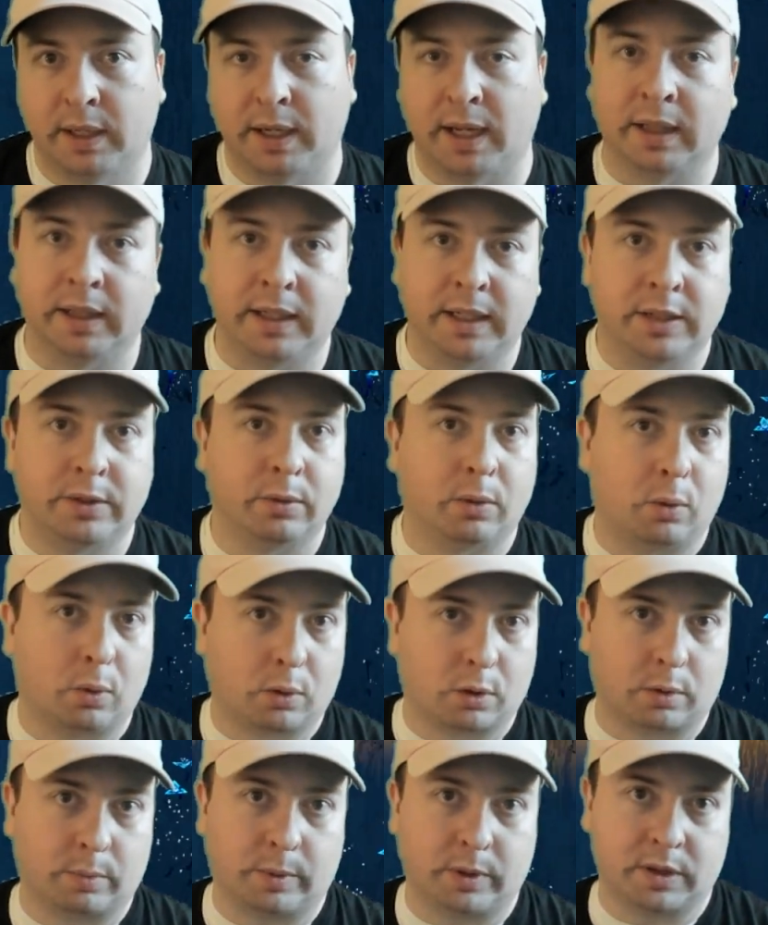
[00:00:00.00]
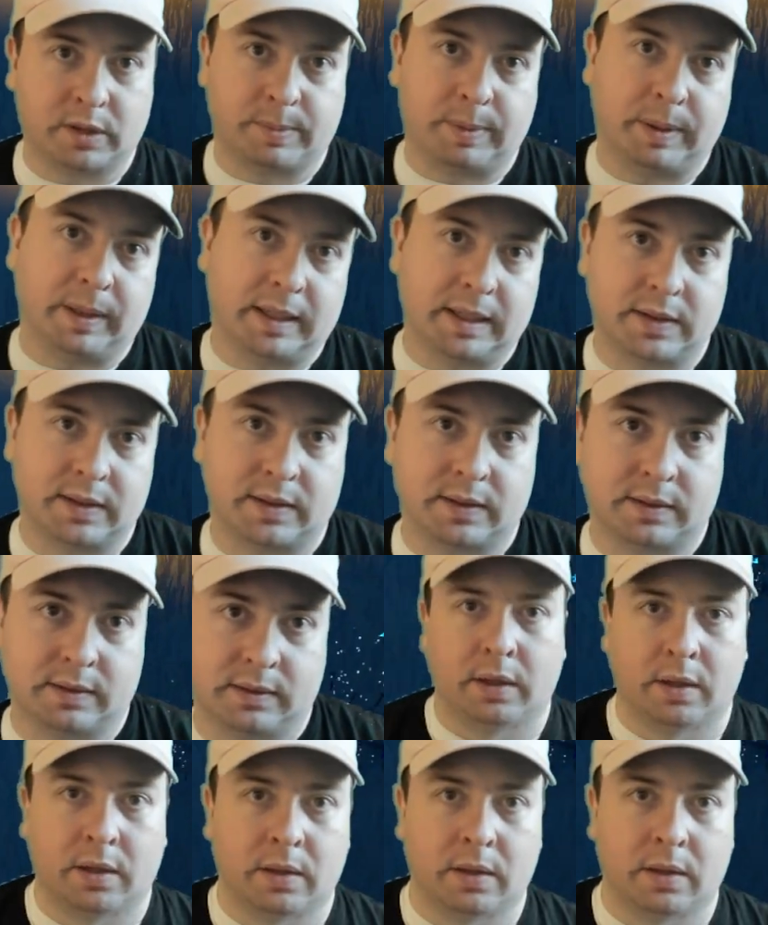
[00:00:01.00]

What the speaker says: and lead to a horrible experience.